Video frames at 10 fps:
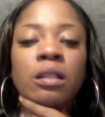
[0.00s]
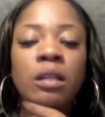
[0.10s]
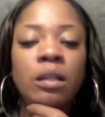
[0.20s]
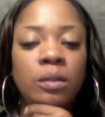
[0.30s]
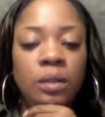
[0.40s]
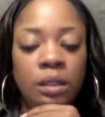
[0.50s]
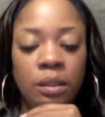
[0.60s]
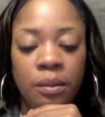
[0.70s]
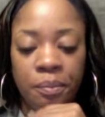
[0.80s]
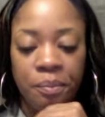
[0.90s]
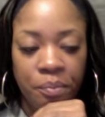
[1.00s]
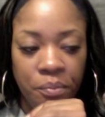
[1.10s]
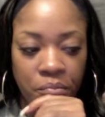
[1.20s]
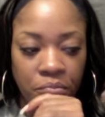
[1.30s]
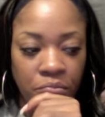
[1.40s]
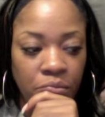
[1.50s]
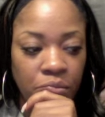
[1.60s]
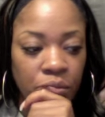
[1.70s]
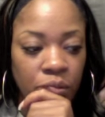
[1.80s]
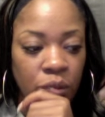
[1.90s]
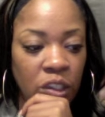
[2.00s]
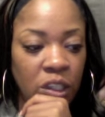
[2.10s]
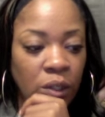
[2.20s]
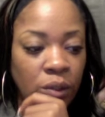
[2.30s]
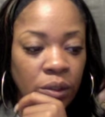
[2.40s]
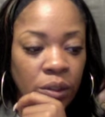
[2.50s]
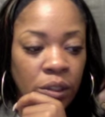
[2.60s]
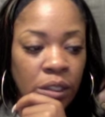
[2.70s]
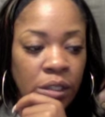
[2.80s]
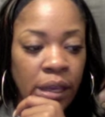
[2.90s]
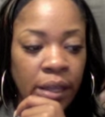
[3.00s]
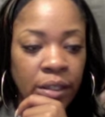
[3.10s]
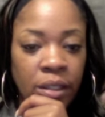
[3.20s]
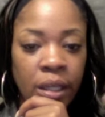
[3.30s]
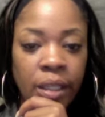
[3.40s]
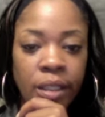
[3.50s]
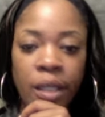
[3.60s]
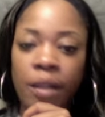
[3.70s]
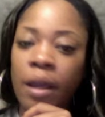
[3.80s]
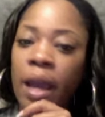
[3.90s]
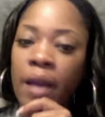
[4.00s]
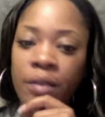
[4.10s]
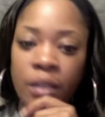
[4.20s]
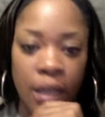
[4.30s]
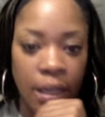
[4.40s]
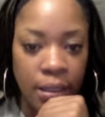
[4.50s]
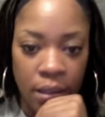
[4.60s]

know, and when you go to the site, there's like another advertising